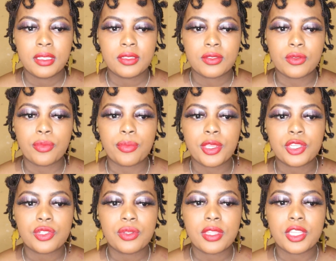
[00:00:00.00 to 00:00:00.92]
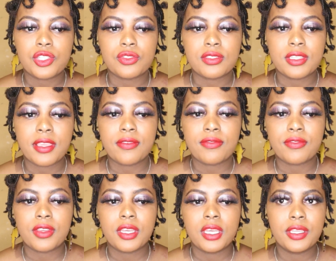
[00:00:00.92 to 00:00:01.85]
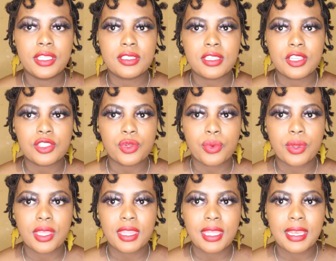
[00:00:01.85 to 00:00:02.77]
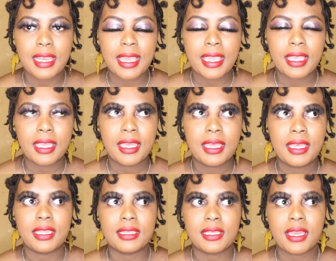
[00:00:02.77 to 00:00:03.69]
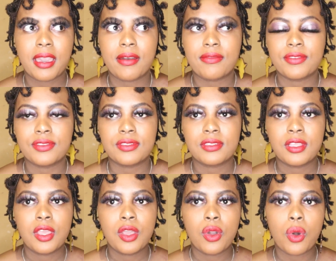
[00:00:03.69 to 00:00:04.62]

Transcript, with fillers: So make sure that you save in such a way that like it covers